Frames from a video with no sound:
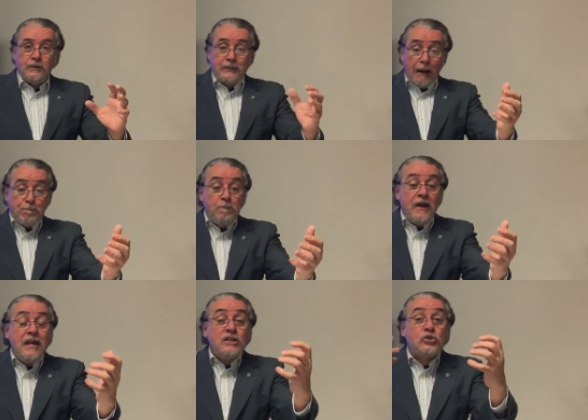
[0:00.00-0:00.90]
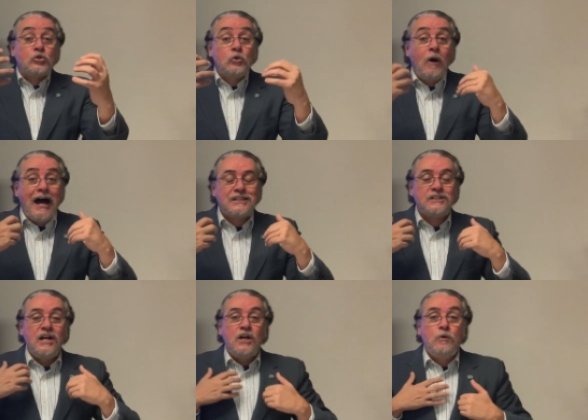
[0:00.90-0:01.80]
that brings to
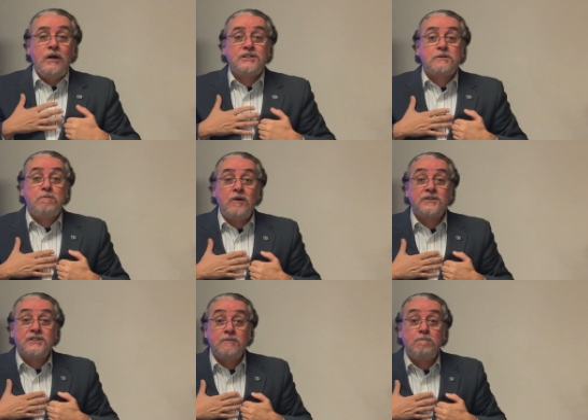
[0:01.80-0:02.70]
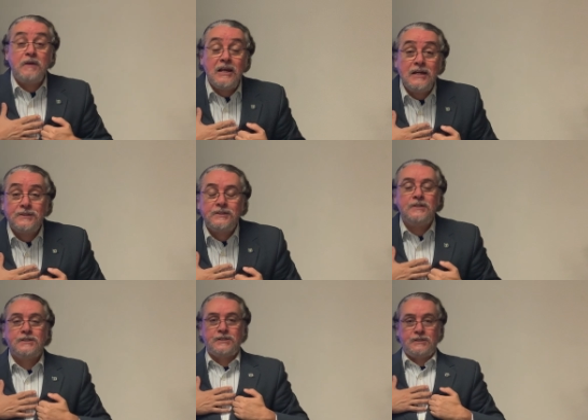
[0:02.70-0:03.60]
us
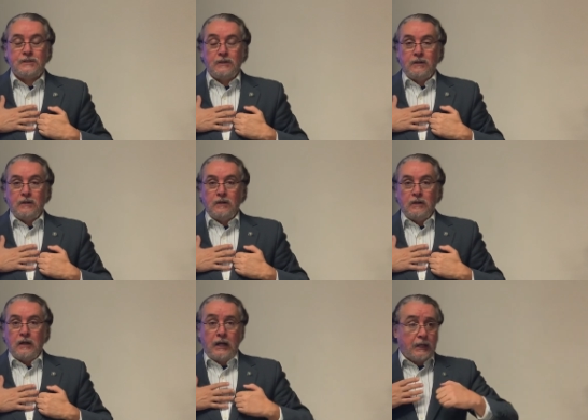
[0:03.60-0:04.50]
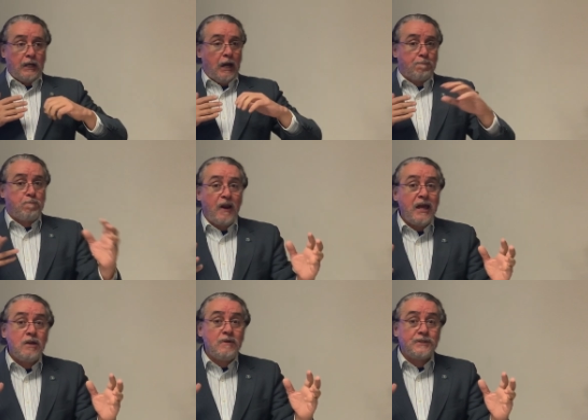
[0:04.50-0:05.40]
responsibilities. I cannot
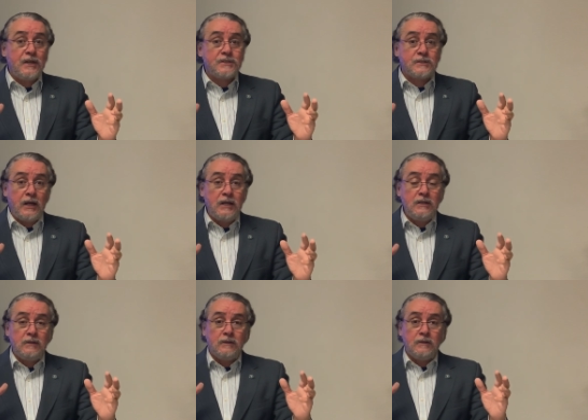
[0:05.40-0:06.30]
play with this thing.